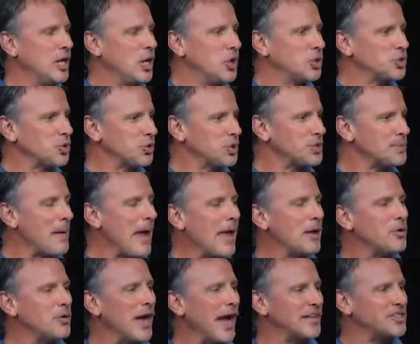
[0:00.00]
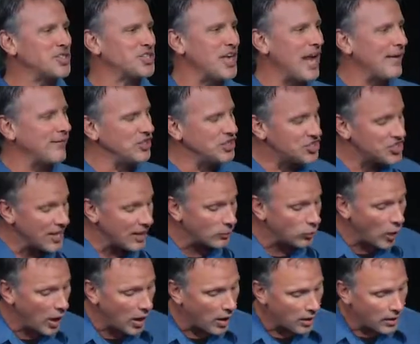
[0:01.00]
So this man who got saved, he said,
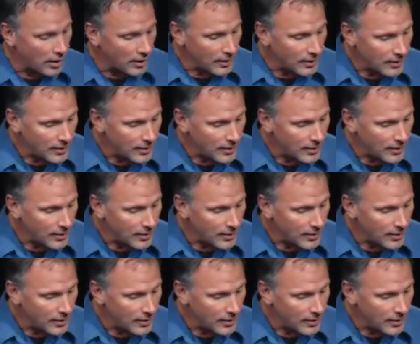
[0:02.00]
Well,